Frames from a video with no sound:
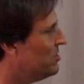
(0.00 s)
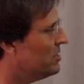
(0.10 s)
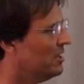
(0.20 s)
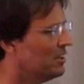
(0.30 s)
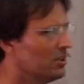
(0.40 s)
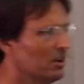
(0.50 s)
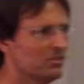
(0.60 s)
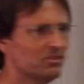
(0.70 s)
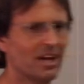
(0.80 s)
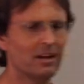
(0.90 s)
see that God
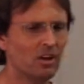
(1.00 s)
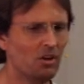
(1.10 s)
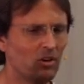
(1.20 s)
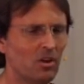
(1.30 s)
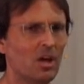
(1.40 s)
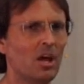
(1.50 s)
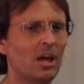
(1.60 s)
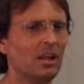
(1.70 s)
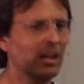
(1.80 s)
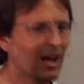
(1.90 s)
is saying, no,
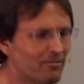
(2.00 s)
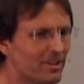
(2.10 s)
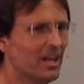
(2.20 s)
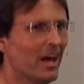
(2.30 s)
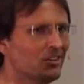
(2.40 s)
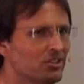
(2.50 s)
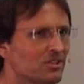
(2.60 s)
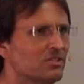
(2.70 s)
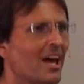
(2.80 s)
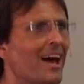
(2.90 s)
loving actions